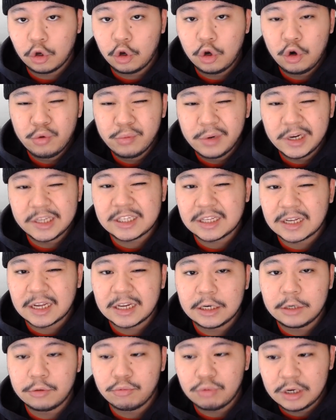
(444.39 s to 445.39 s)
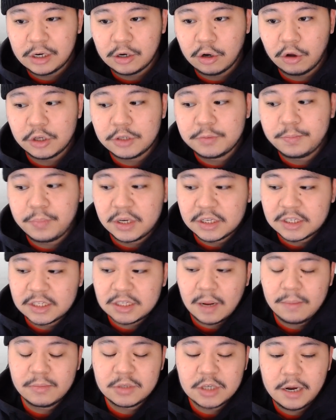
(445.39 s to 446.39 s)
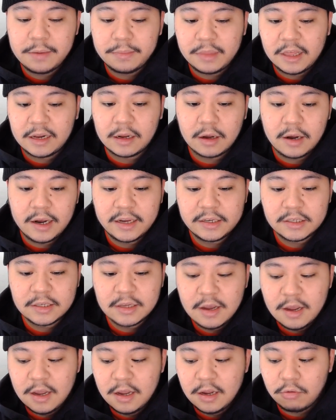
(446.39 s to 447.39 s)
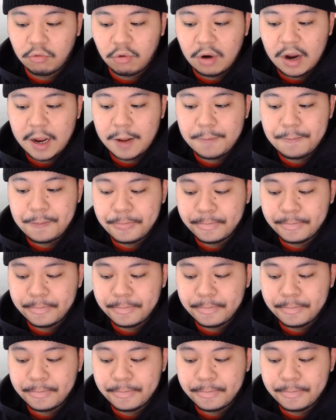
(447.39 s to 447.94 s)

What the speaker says: Who realistically really knows? But sometime then, guys, right?